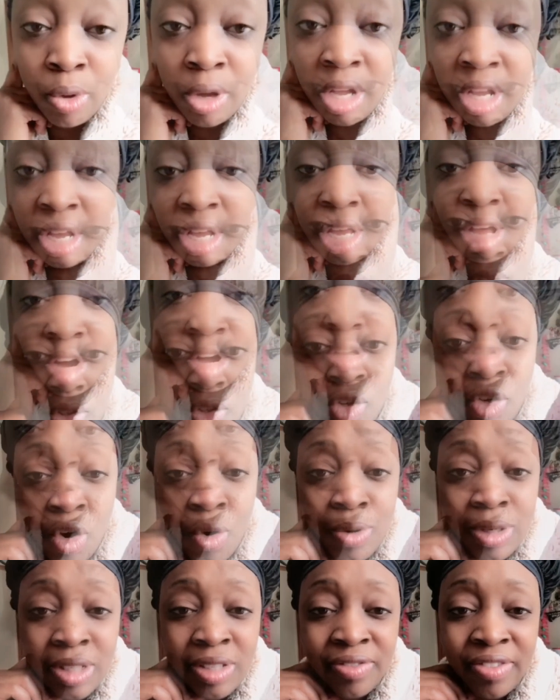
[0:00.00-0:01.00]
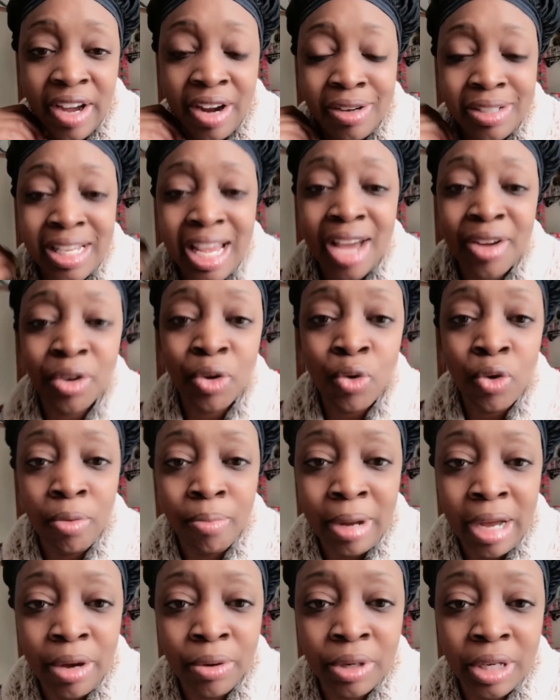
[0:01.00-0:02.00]
Also, you know, as far as how to go
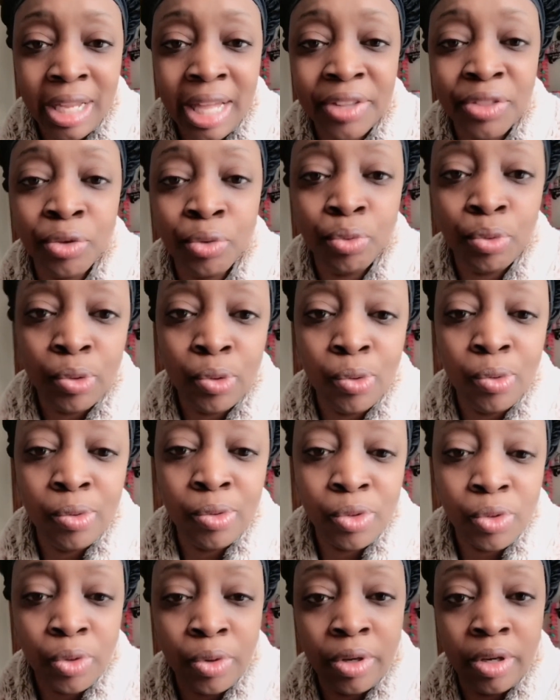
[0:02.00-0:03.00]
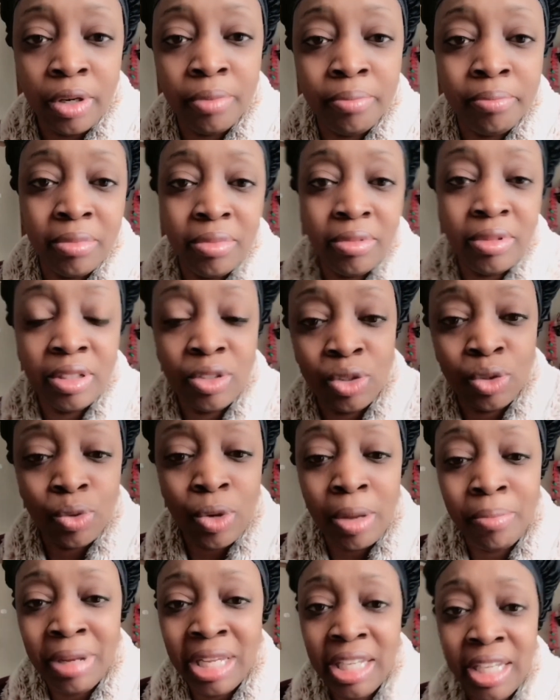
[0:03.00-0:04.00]
about it, like the rules, or do I
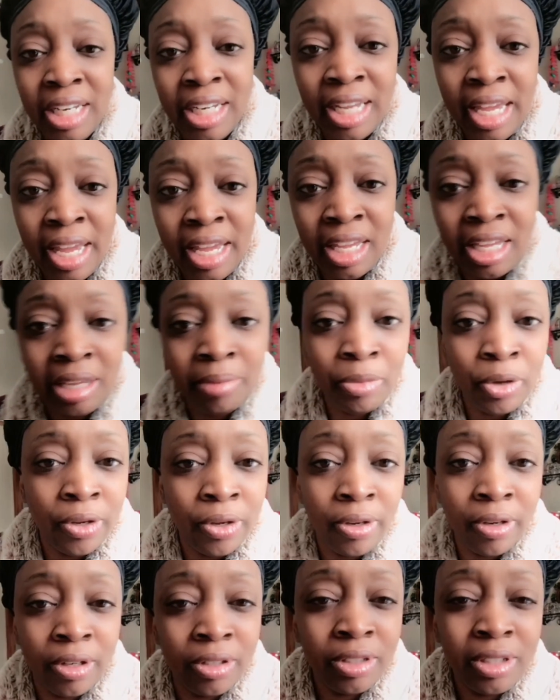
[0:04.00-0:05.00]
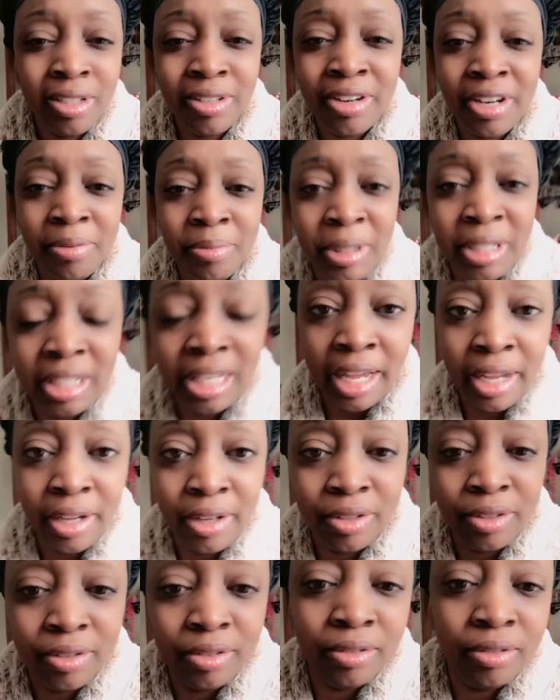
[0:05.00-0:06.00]
make it a game, or you know what I mean? Like
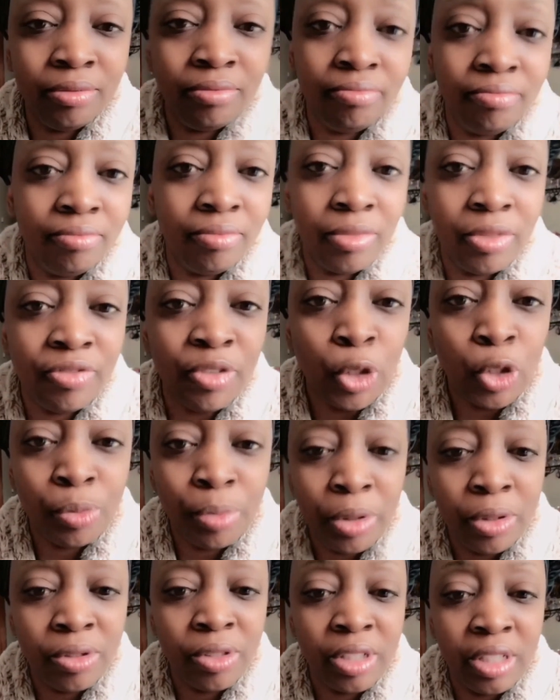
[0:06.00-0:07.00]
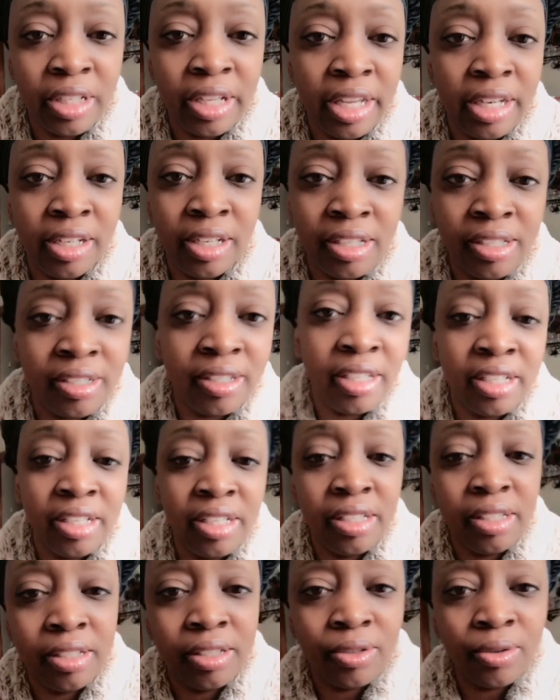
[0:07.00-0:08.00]
the first person that does
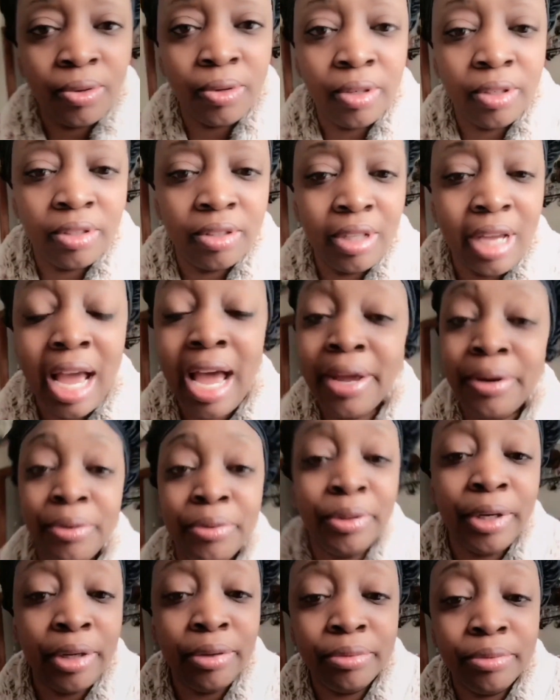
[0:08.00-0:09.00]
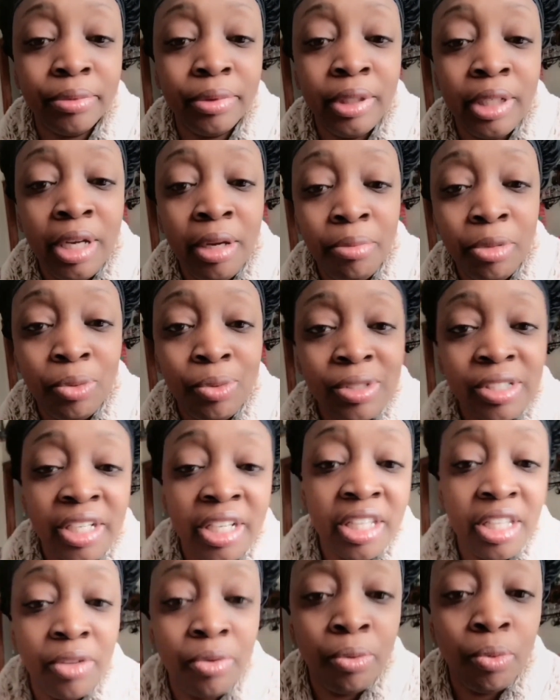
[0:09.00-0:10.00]
this, or I don't know. But once I hit
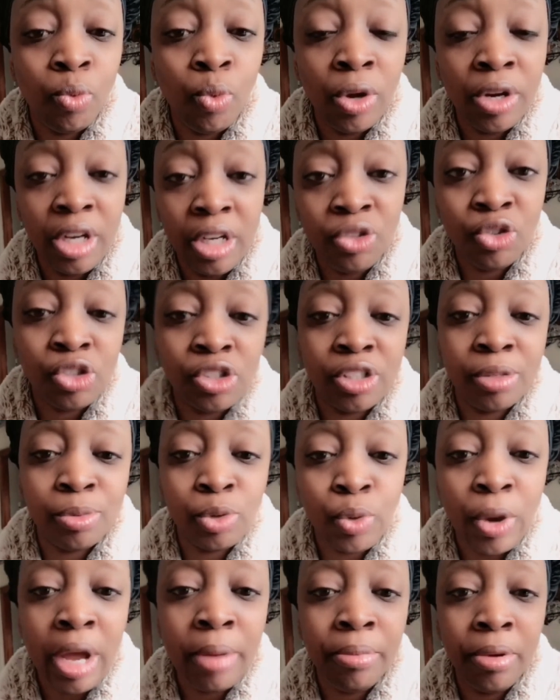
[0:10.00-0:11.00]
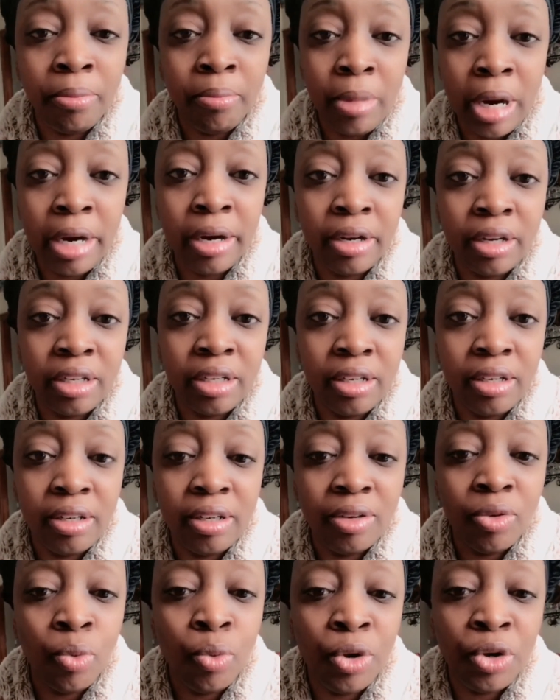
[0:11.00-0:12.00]
the 100 subscriber mark,
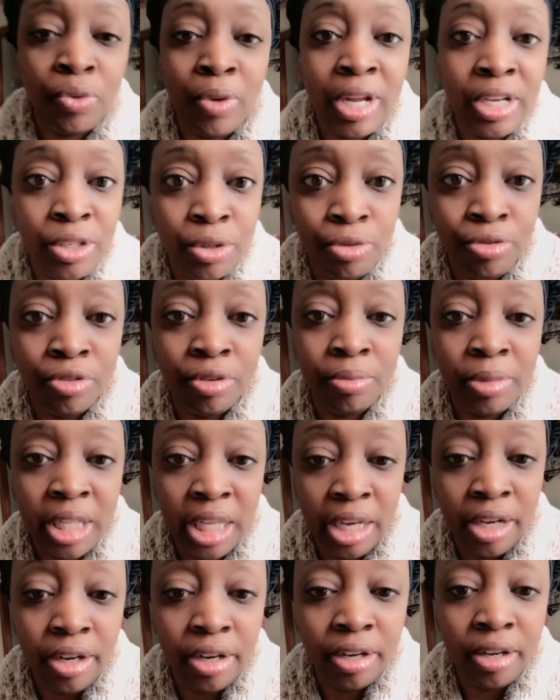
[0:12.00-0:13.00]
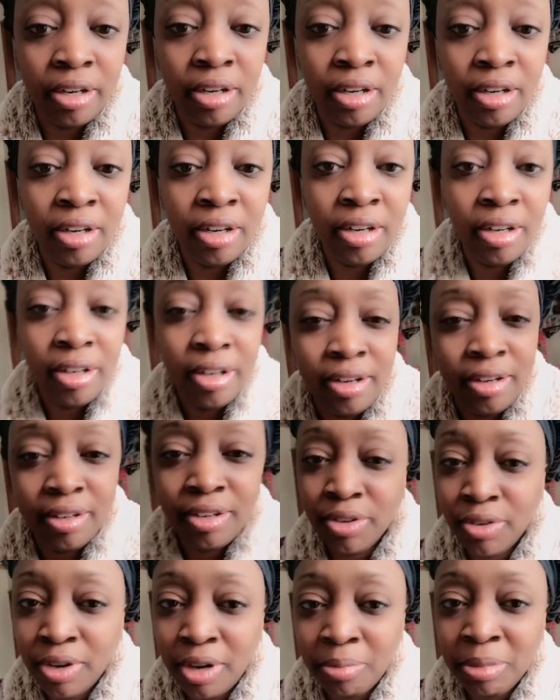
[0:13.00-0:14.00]
what do I do from there? You
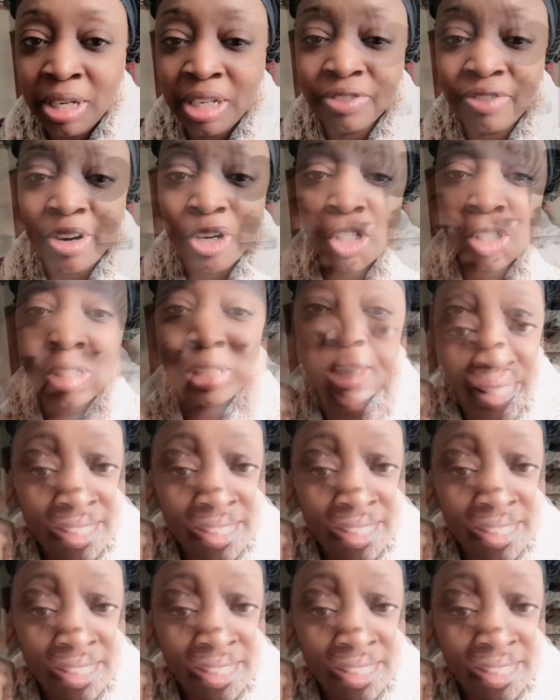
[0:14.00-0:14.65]
know what I mean? As far as selecting.